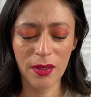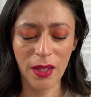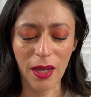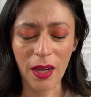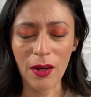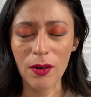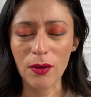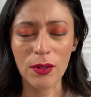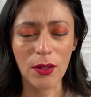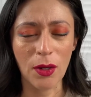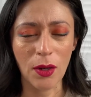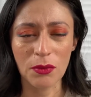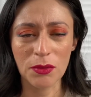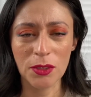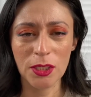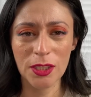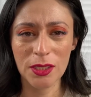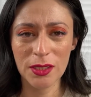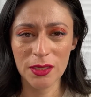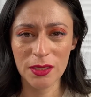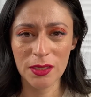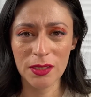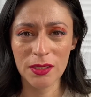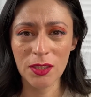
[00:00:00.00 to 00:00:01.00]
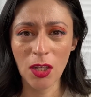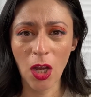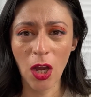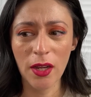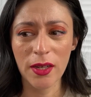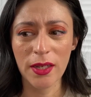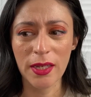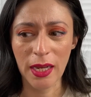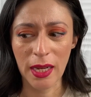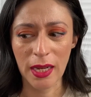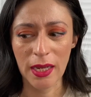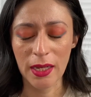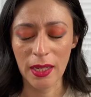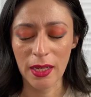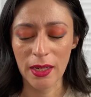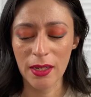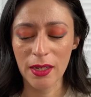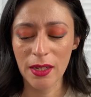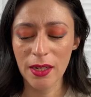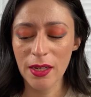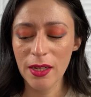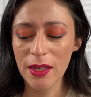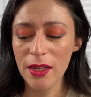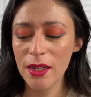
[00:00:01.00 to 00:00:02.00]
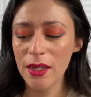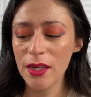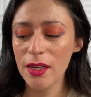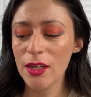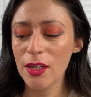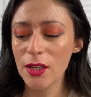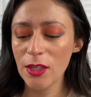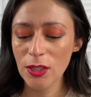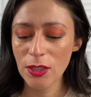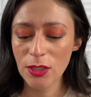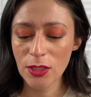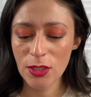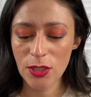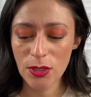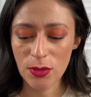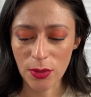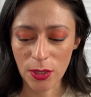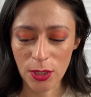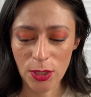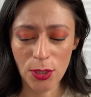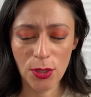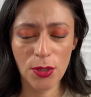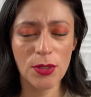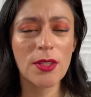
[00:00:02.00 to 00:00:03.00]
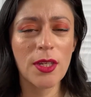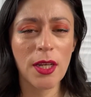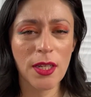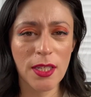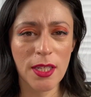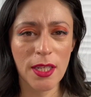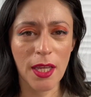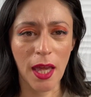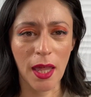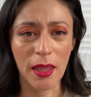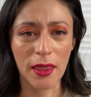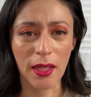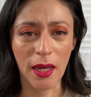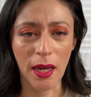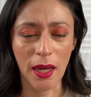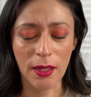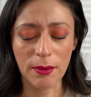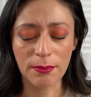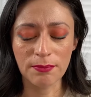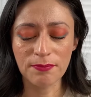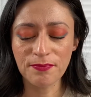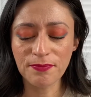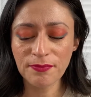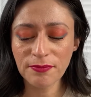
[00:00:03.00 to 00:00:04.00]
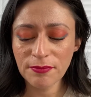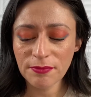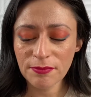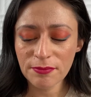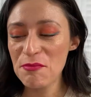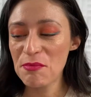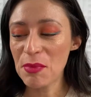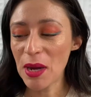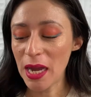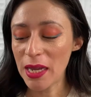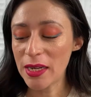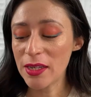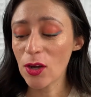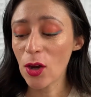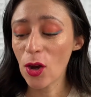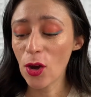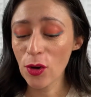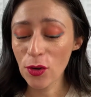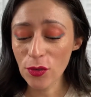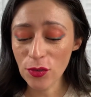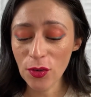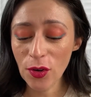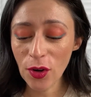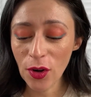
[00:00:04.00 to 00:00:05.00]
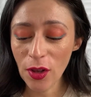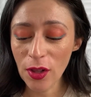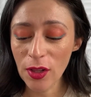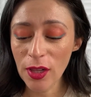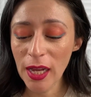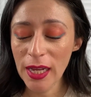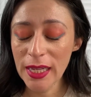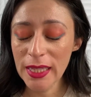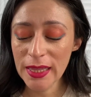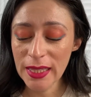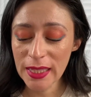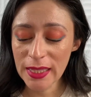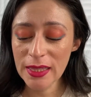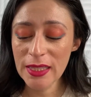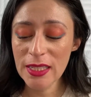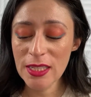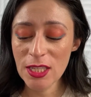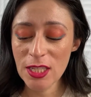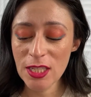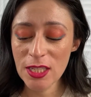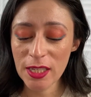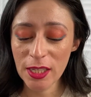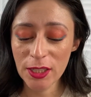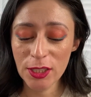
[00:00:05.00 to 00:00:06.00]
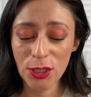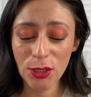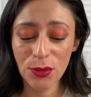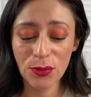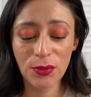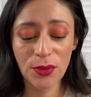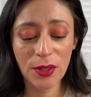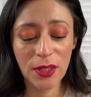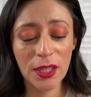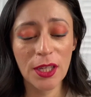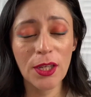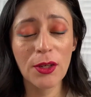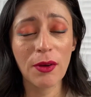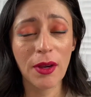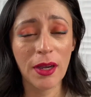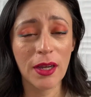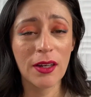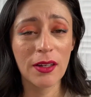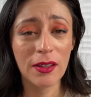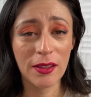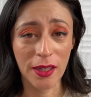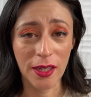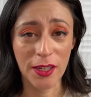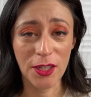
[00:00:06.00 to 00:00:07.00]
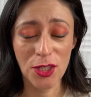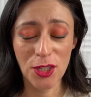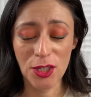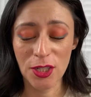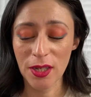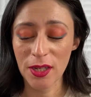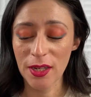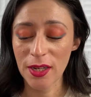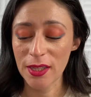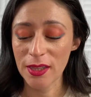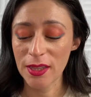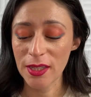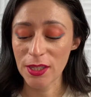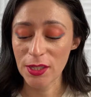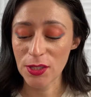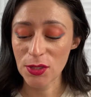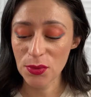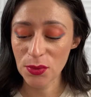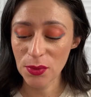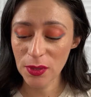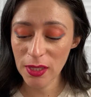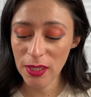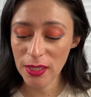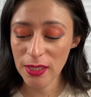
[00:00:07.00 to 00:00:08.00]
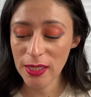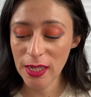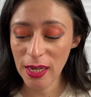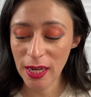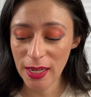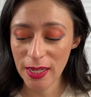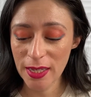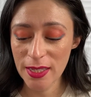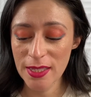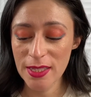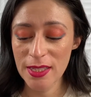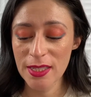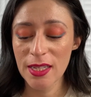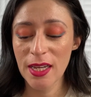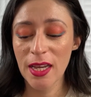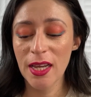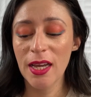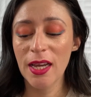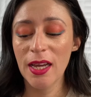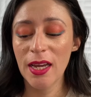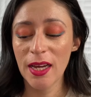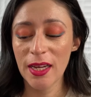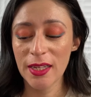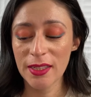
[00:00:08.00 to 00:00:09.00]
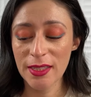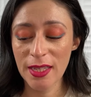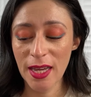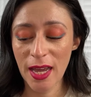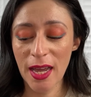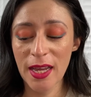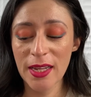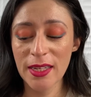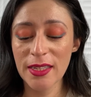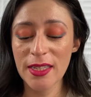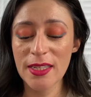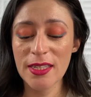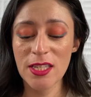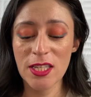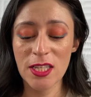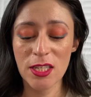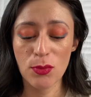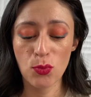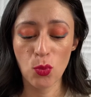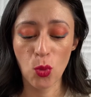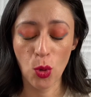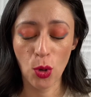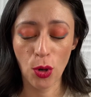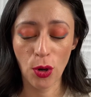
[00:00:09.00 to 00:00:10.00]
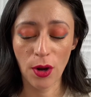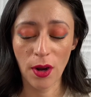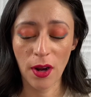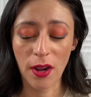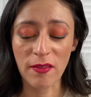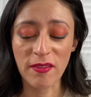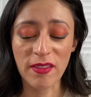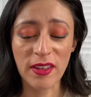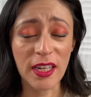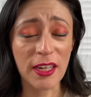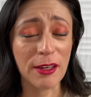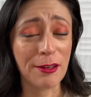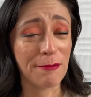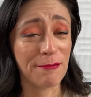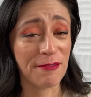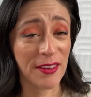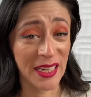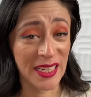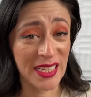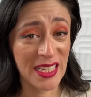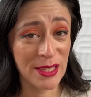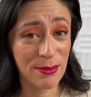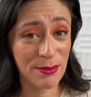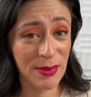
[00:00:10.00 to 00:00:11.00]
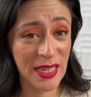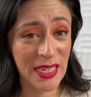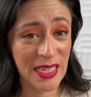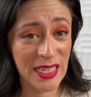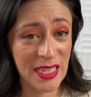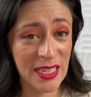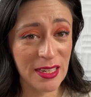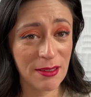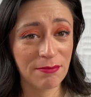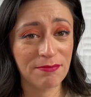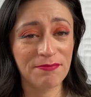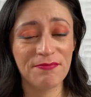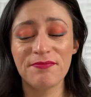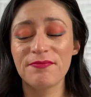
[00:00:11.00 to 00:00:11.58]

I don't know, just not needed. So I chose not to get that. But overall, I think this is actually a really great collection. I think it's really nice. Again, this is more of an investment,